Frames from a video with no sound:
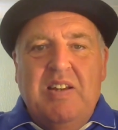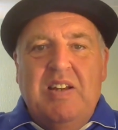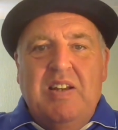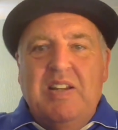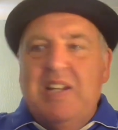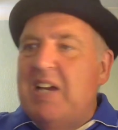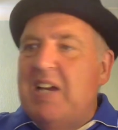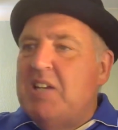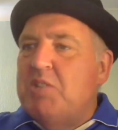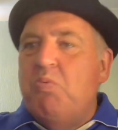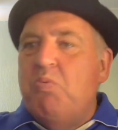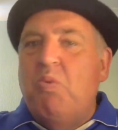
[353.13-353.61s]

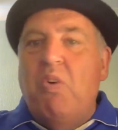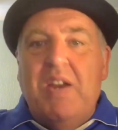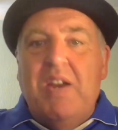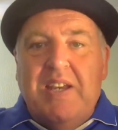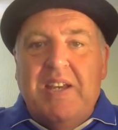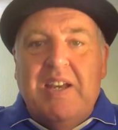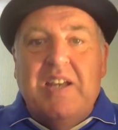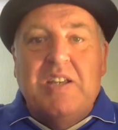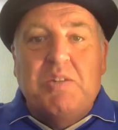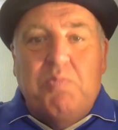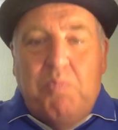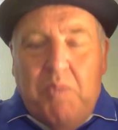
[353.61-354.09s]
That's why he
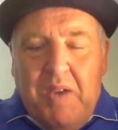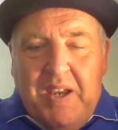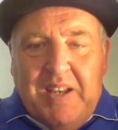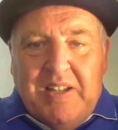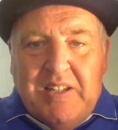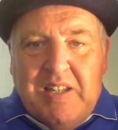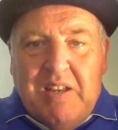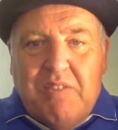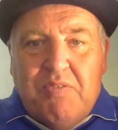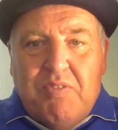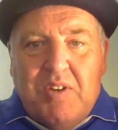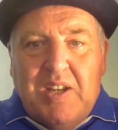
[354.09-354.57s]
gets
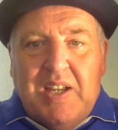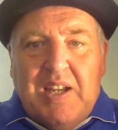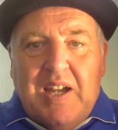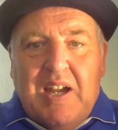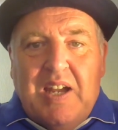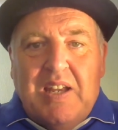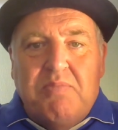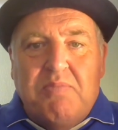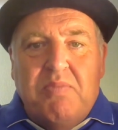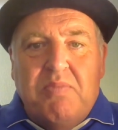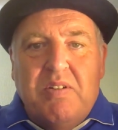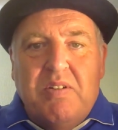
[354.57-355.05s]
picked every game.